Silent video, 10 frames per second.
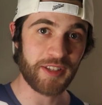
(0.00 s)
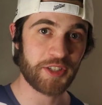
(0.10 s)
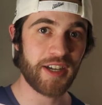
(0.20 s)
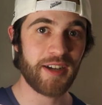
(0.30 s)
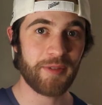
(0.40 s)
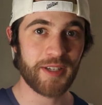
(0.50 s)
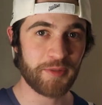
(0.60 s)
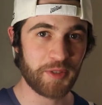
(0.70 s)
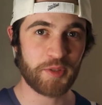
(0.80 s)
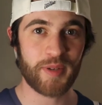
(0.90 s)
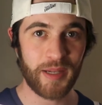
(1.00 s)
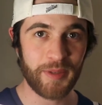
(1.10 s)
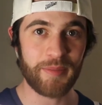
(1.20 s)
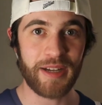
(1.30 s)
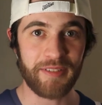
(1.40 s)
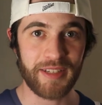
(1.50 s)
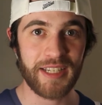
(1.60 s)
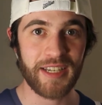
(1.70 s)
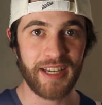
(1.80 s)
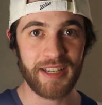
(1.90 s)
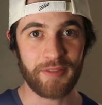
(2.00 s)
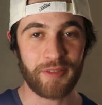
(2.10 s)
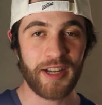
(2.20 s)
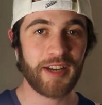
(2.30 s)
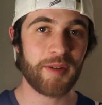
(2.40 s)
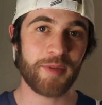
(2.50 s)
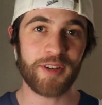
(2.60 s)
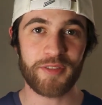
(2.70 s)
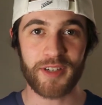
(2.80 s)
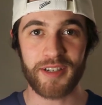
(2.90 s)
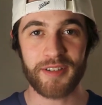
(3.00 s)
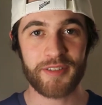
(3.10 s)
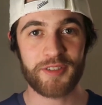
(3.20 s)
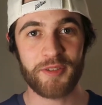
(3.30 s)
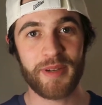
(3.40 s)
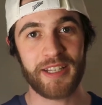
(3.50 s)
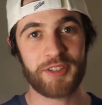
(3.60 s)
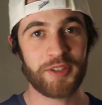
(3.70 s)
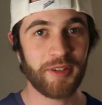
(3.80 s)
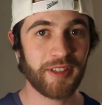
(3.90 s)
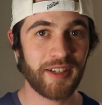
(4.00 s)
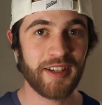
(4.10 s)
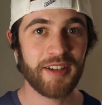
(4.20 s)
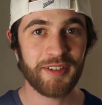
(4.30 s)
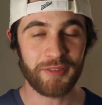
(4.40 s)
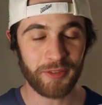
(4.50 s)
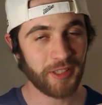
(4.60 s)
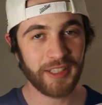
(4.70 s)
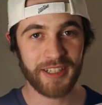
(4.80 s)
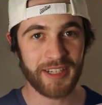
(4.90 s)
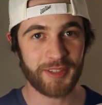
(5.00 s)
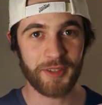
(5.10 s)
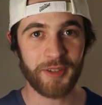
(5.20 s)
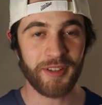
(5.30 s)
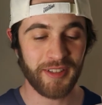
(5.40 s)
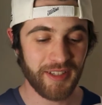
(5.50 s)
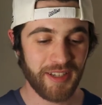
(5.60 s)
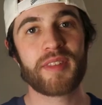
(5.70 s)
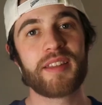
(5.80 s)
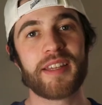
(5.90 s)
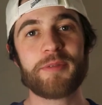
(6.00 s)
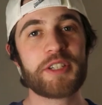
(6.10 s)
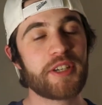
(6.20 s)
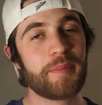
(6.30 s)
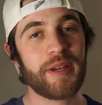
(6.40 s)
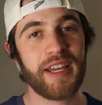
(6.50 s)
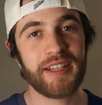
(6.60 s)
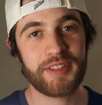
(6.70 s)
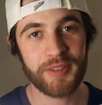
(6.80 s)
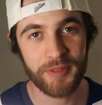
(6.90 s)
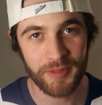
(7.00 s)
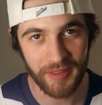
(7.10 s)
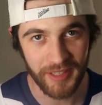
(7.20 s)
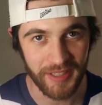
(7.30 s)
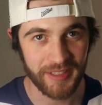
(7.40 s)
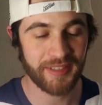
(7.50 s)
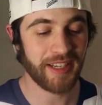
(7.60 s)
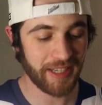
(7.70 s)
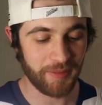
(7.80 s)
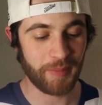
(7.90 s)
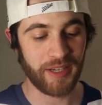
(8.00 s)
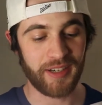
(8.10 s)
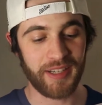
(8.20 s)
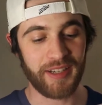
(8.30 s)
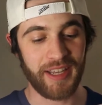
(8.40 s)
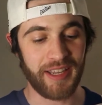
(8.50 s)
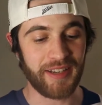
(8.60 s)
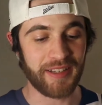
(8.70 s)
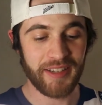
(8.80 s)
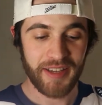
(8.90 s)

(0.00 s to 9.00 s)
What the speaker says: the shot was, which is probably about knee height, right up over Subban's shoulder. Really nice goal. Then we jump ahead to the second period, and